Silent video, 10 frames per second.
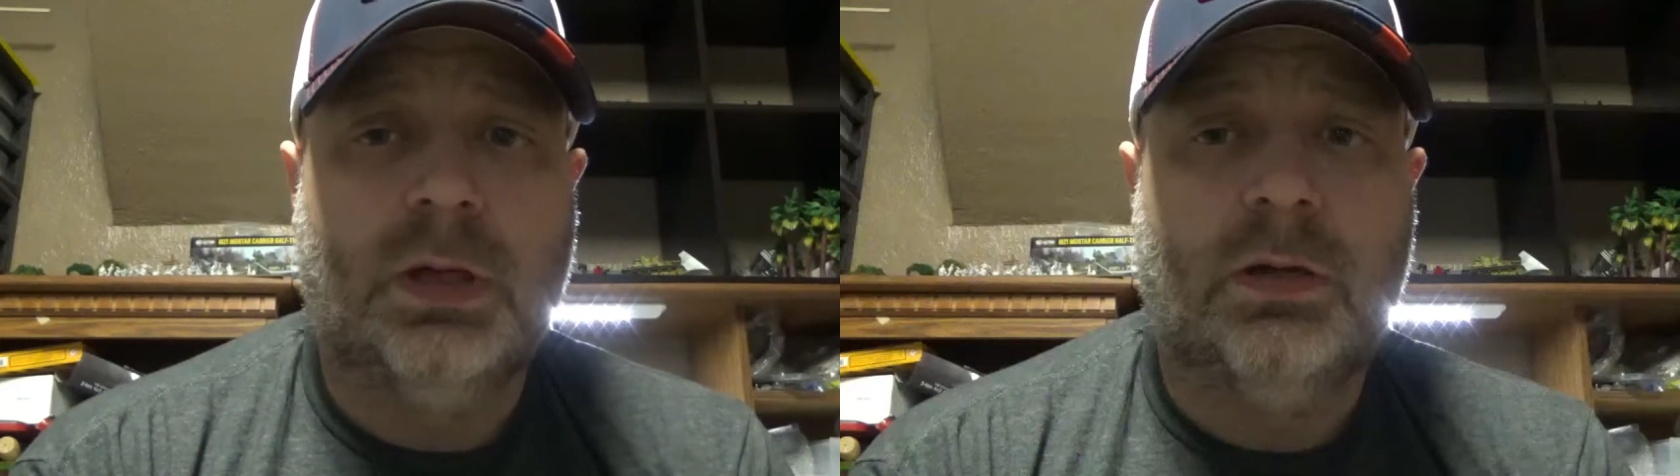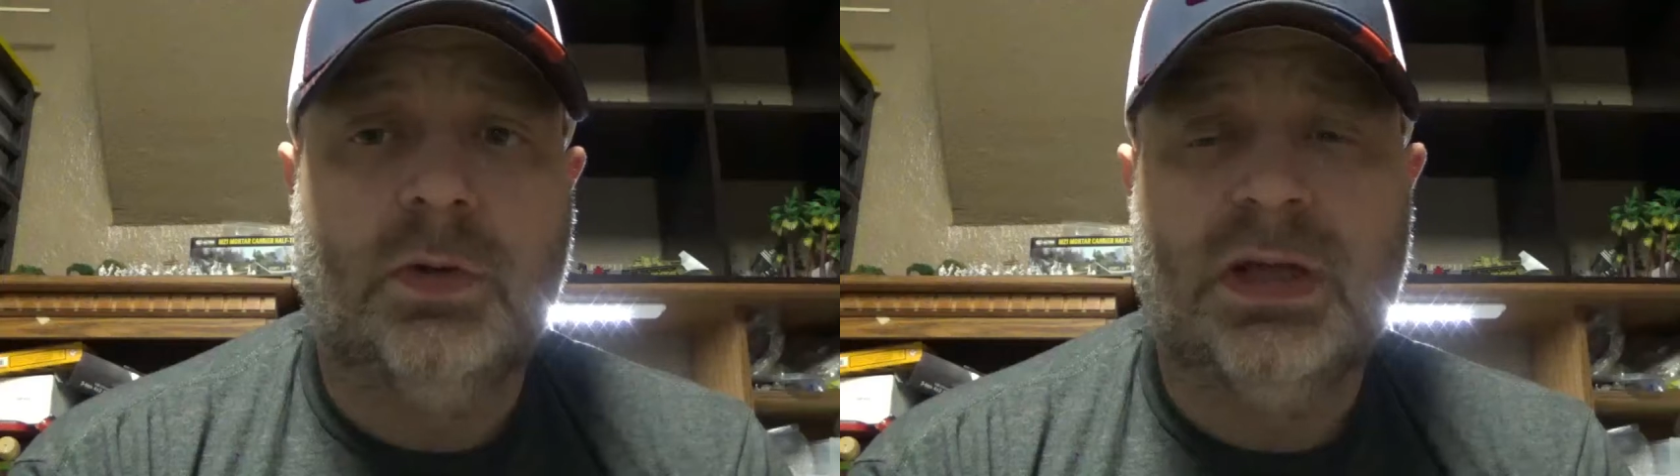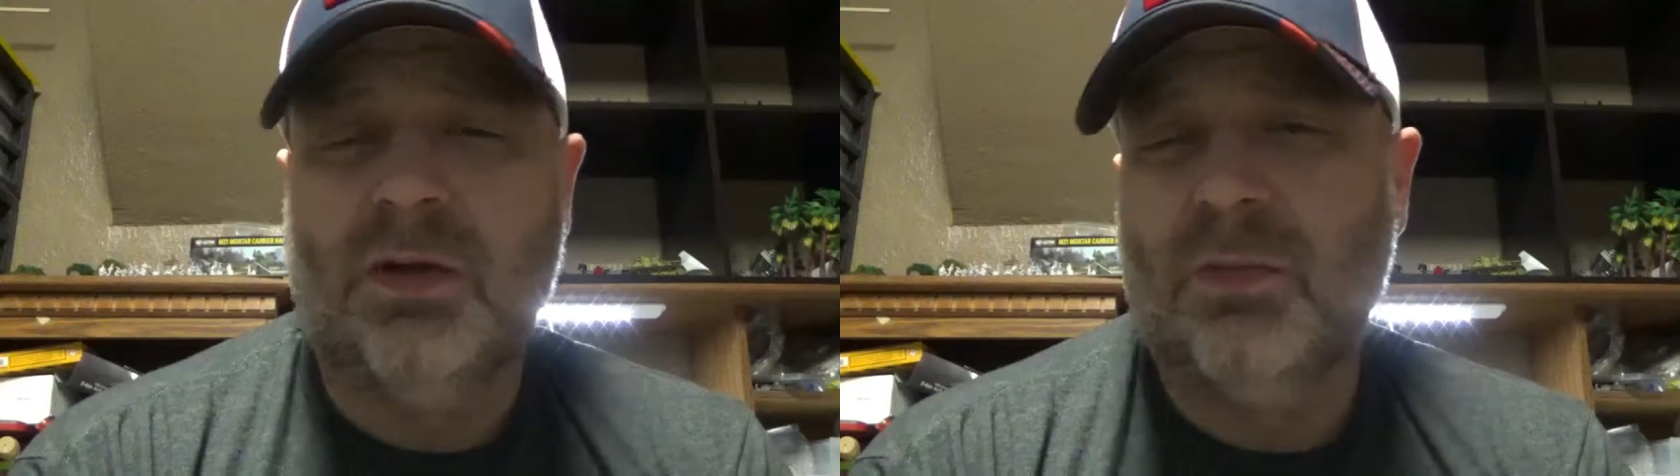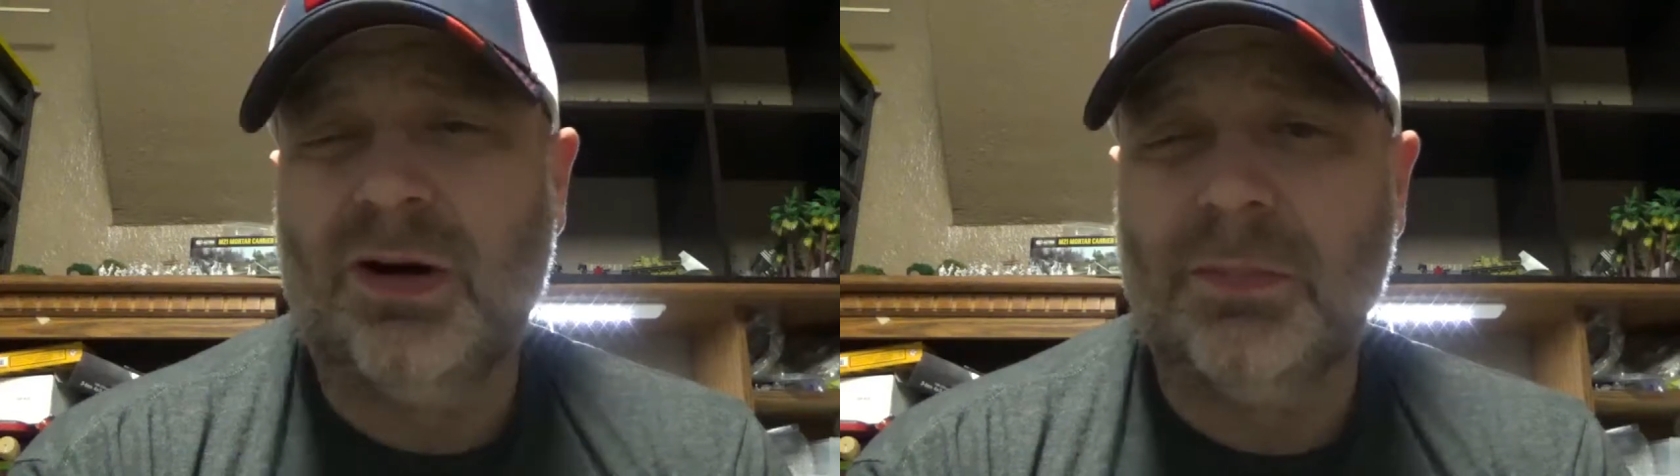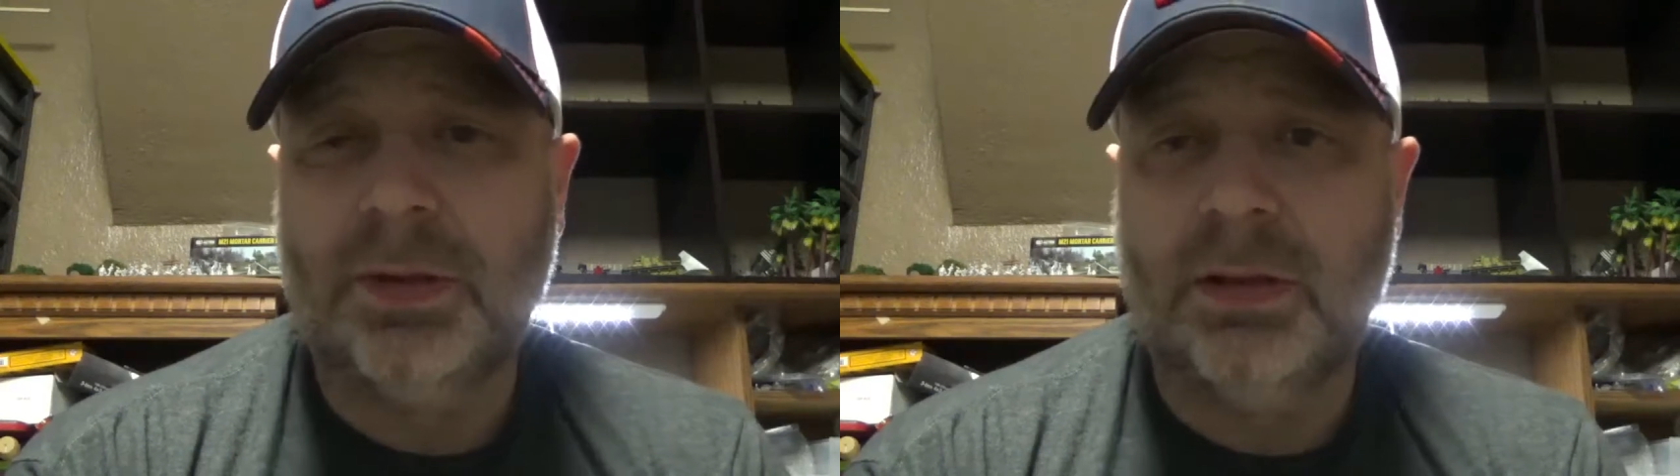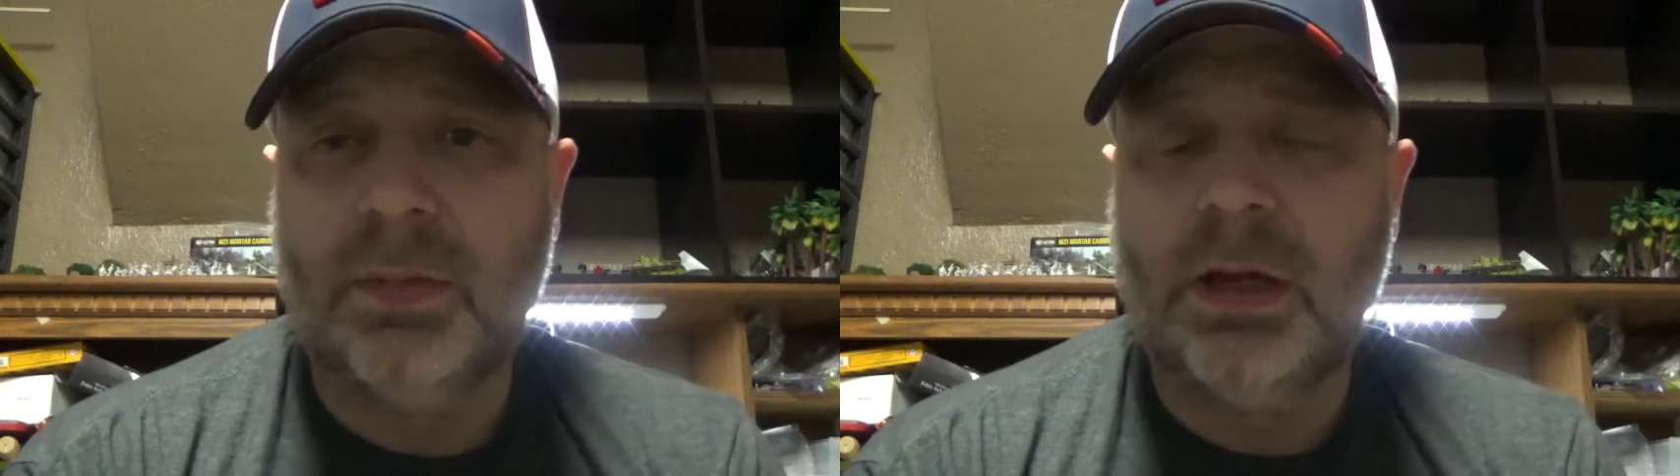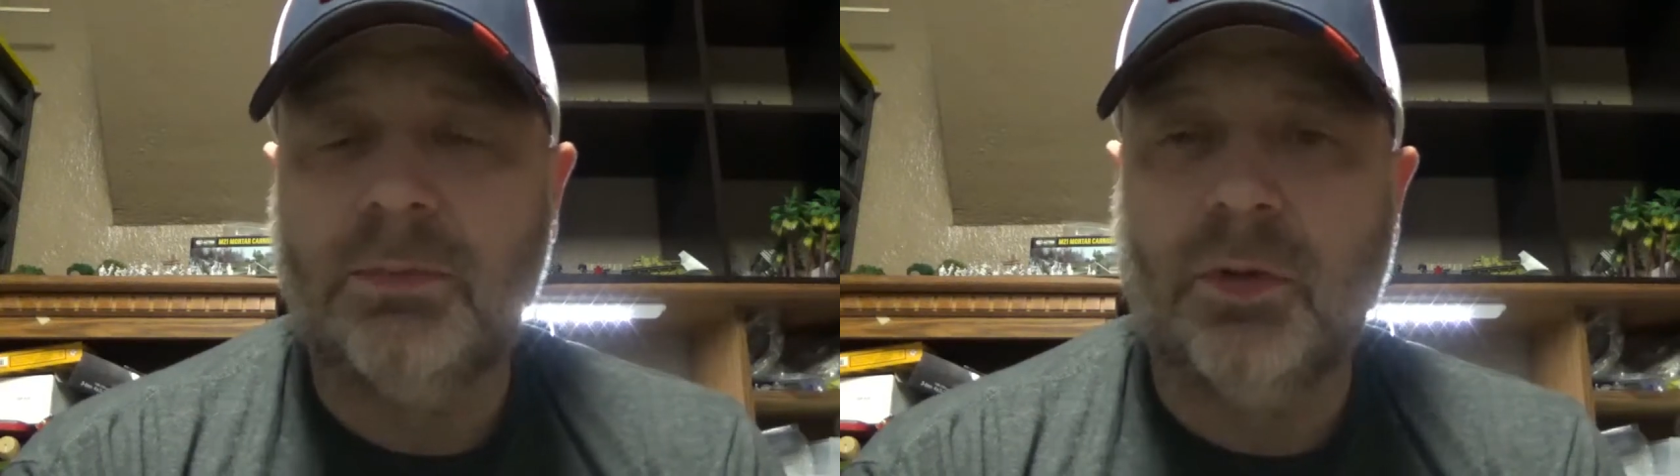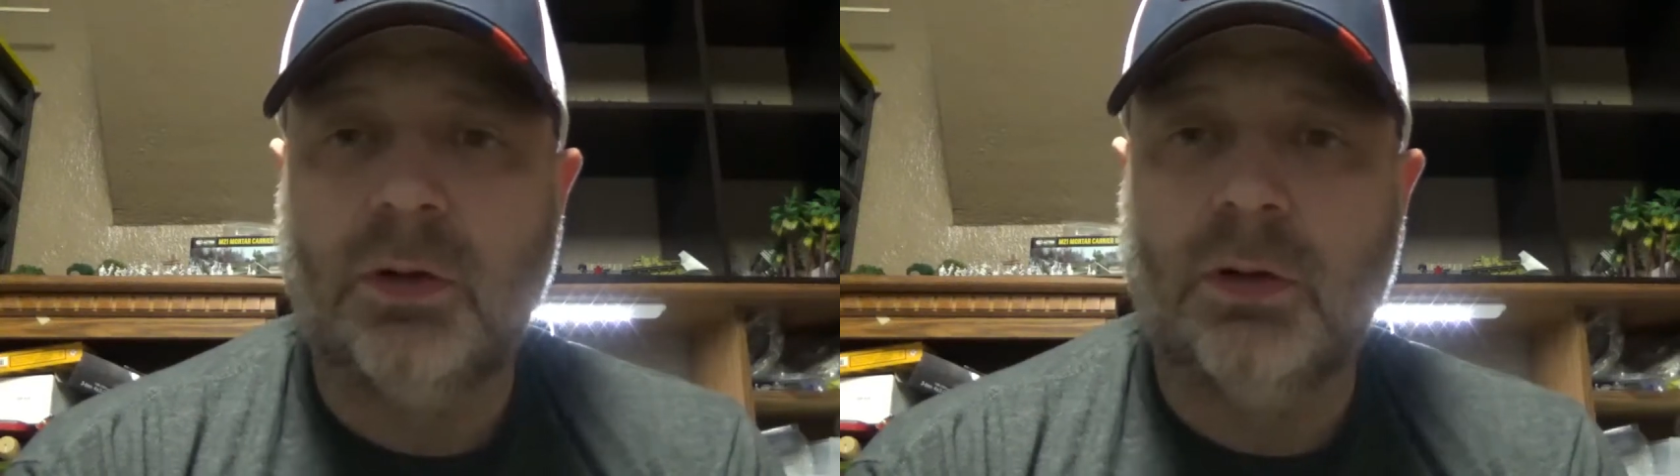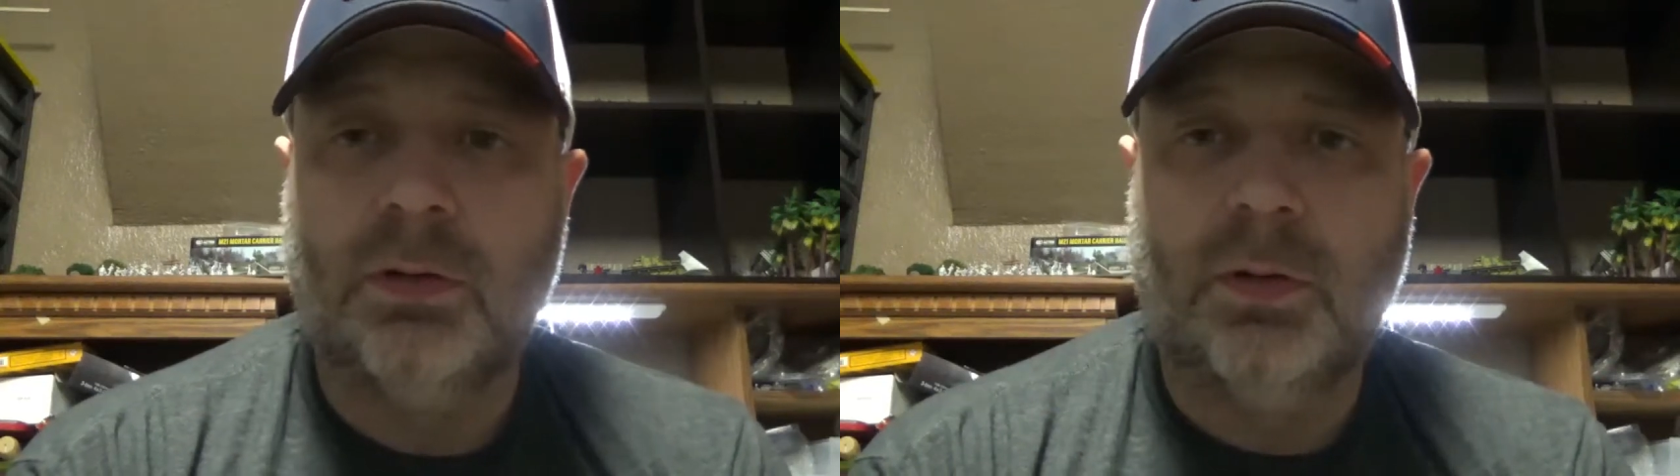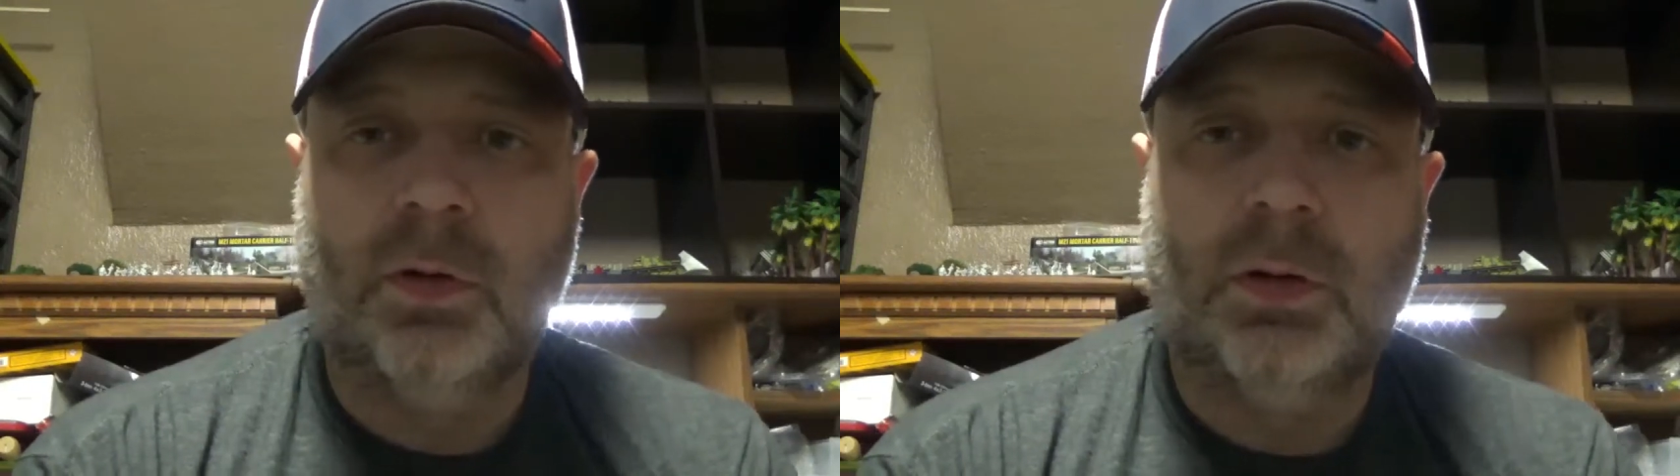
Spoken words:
without propping them up or